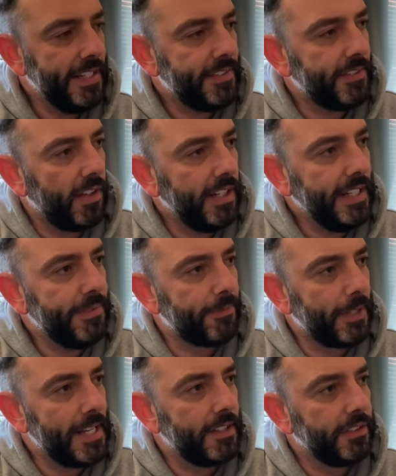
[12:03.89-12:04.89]
slightly
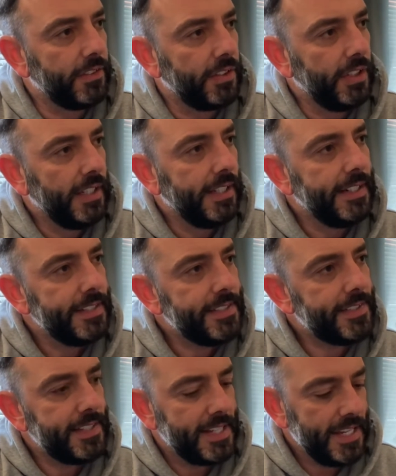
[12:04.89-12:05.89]
flattened
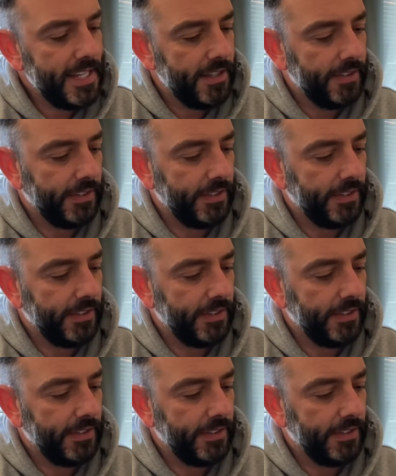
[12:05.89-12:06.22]
C,